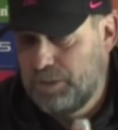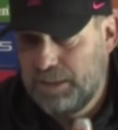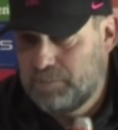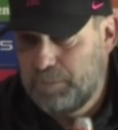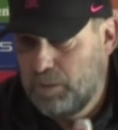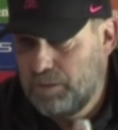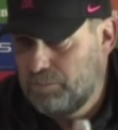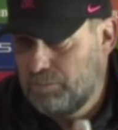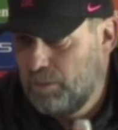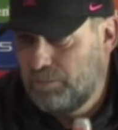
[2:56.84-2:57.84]
things because
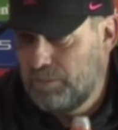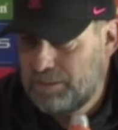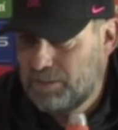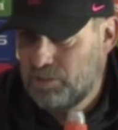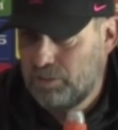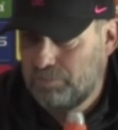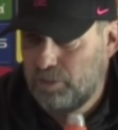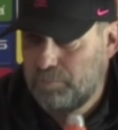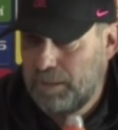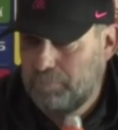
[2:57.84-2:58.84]
all the rest is not for
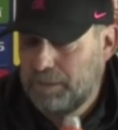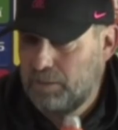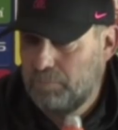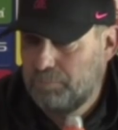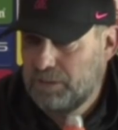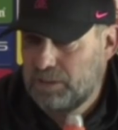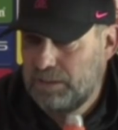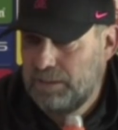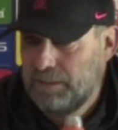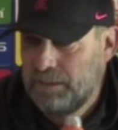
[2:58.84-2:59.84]
the public,
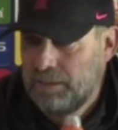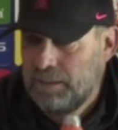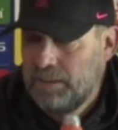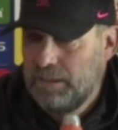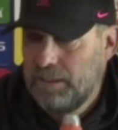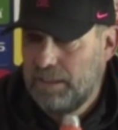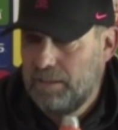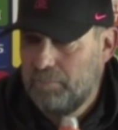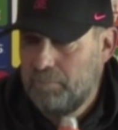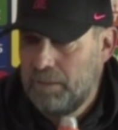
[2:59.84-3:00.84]
obviously.
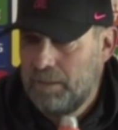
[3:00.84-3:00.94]
I'm